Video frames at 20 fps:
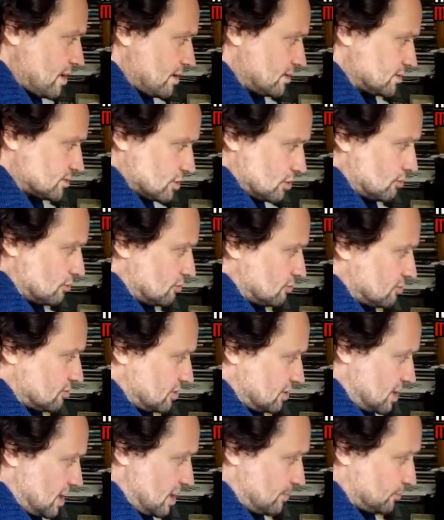so
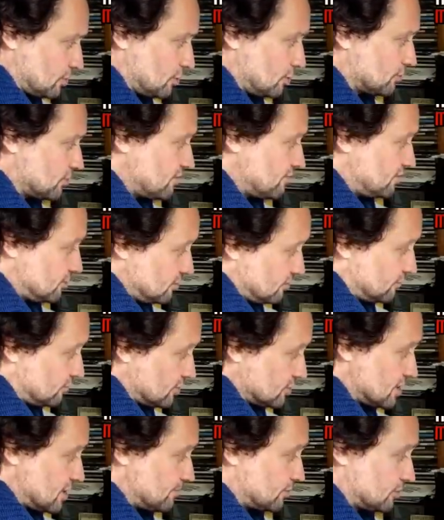I upload the video, for
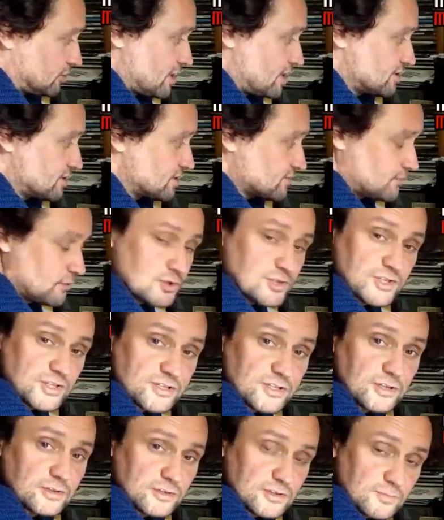example, like this, 4
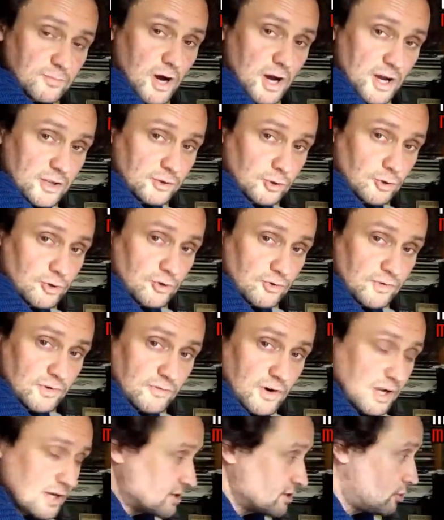Seasons by Antonio
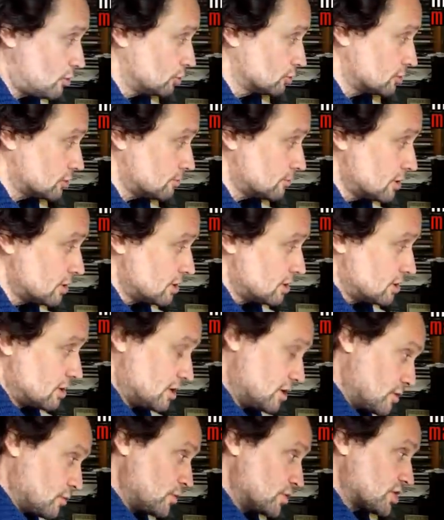Vivaldi, Autumn,
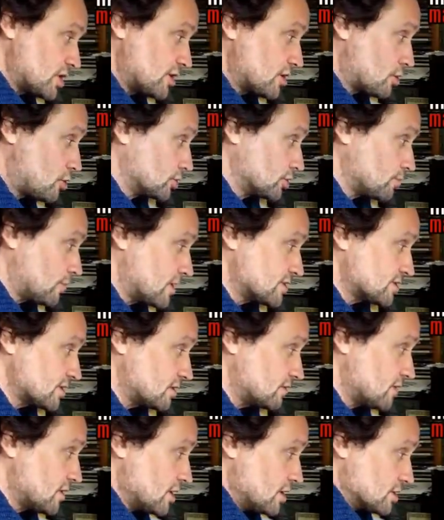which I recorded
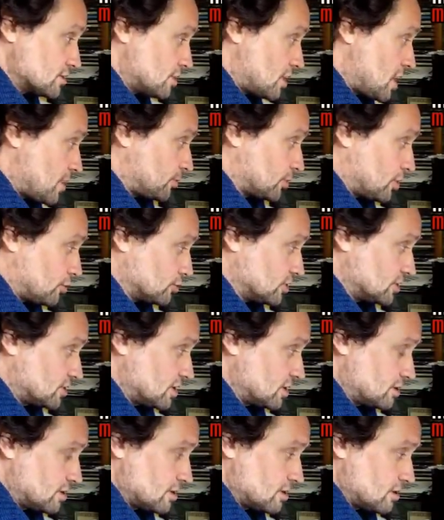myself. So I uploaded
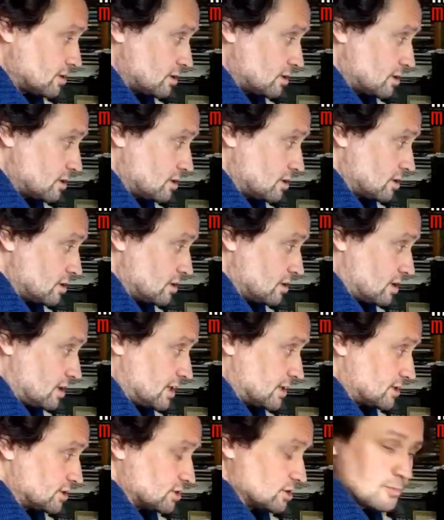it.
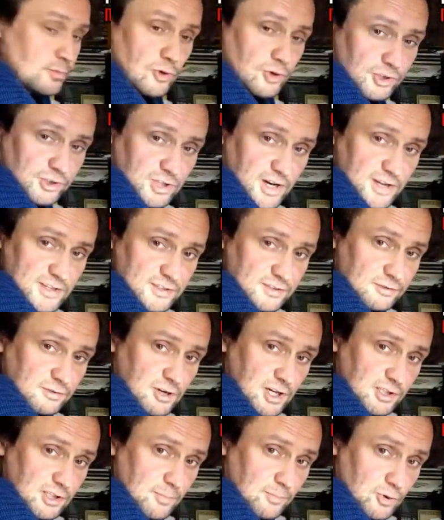I didn't monetize it
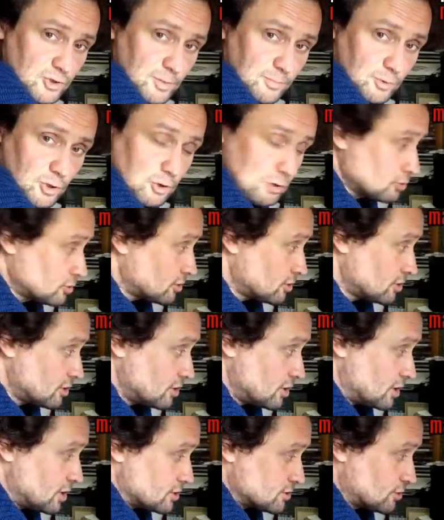right upon upload,
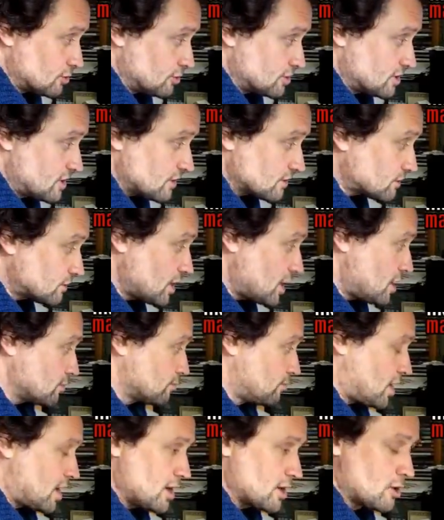so it gets
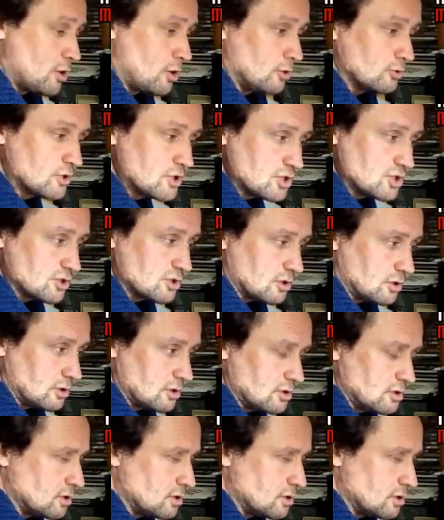claimed by Go Digital.